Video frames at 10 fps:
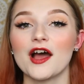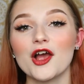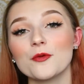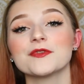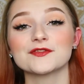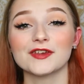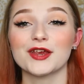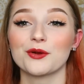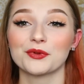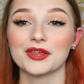I hope this
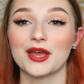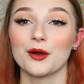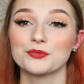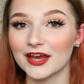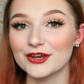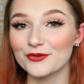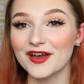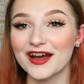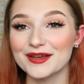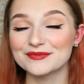video really helped. I know
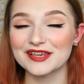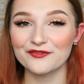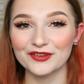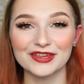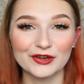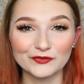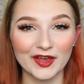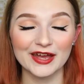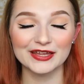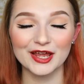that I'm definitely a
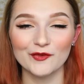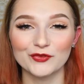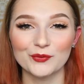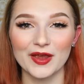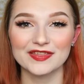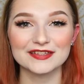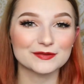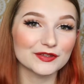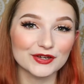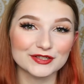fan of the way
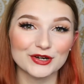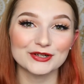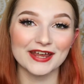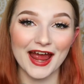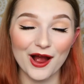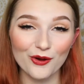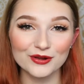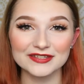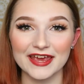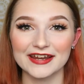this look turned
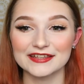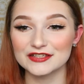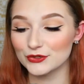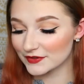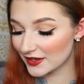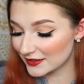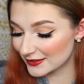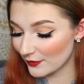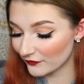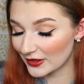out, and it's using
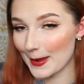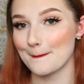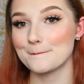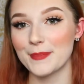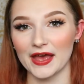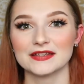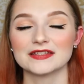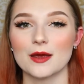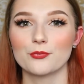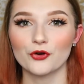some of the
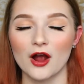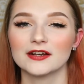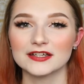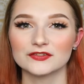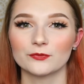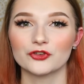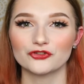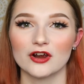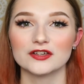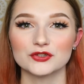best products from the
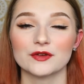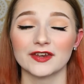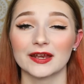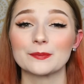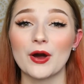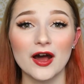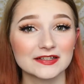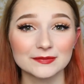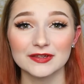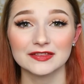drugstore that I could
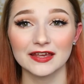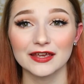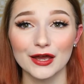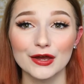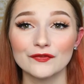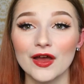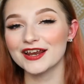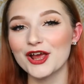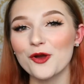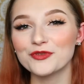possibly think of. And
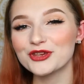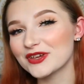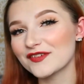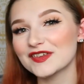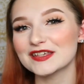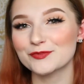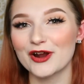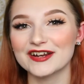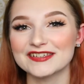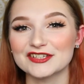I hope that you give these
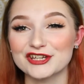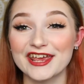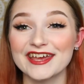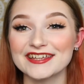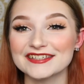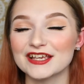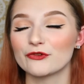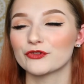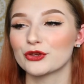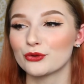products a chance.
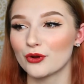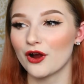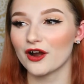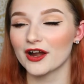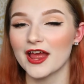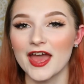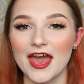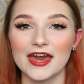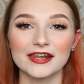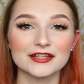If you are
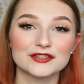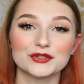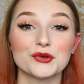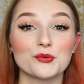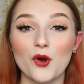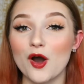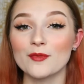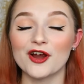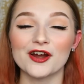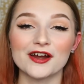heading to
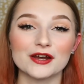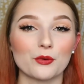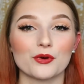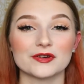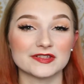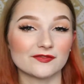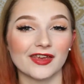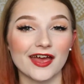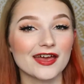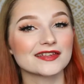Walmart or
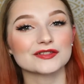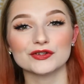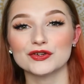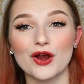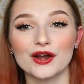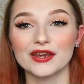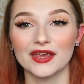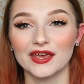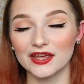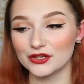CVS or
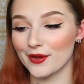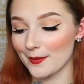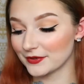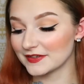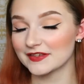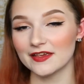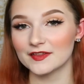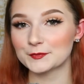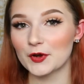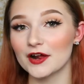Target and you happen to see
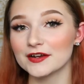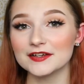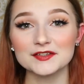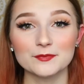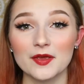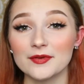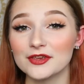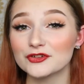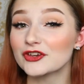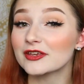these products, maybe
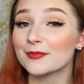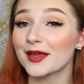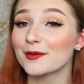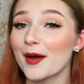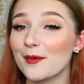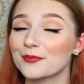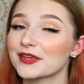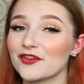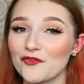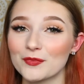you should pick them up
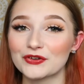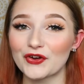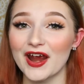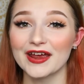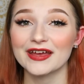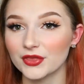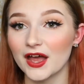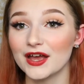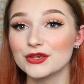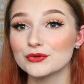and give them a try.
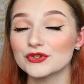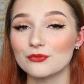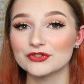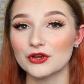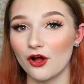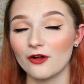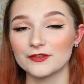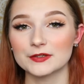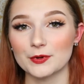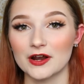I use almost all of
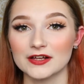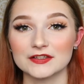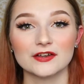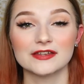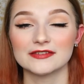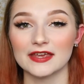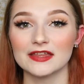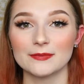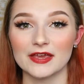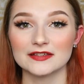these products on a
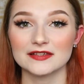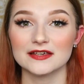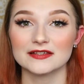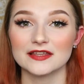daily basis.